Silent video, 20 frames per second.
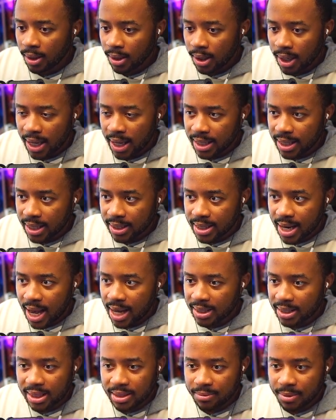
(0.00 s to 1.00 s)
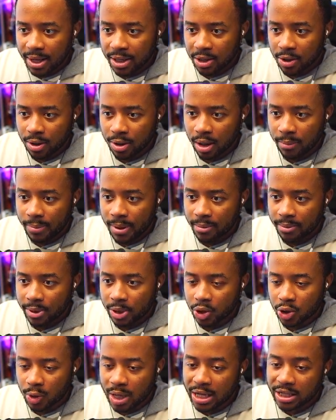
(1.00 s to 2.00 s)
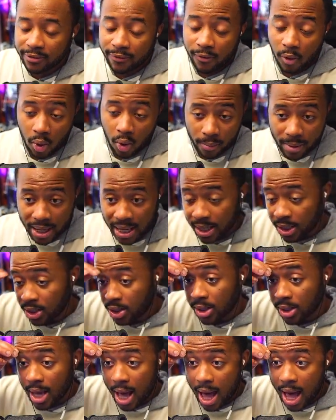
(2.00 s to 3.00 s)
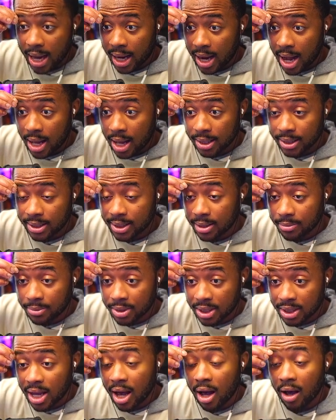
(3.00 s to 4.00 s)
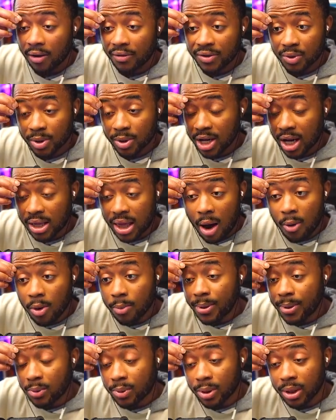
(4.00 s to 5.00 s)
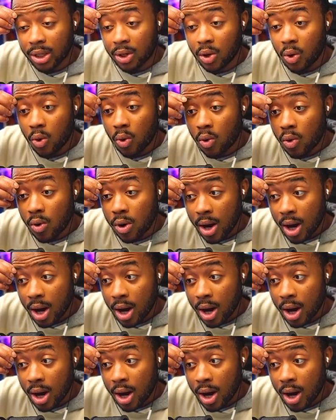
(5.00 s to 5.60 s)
it does not seem like you're going to be able to transform into the Eikons themselves, which I thought would be really cool.